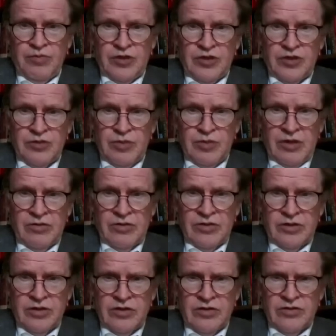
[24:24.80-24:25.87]
British pound.
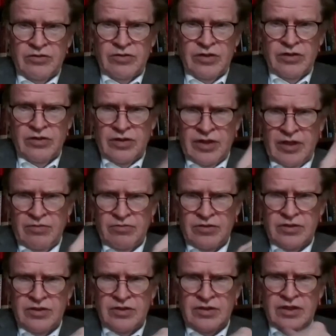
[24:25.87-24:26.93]
So that
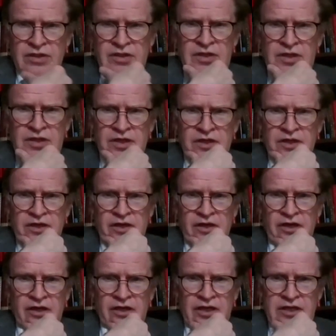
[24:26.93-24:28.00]
was in
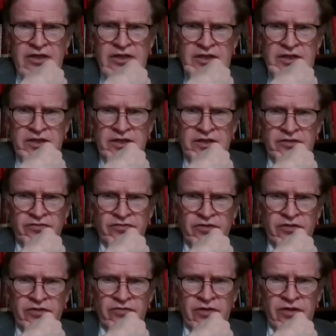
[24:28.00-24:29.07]
early
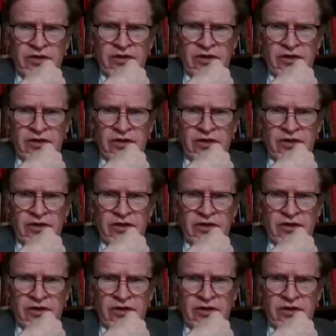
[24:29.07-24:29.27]
1985.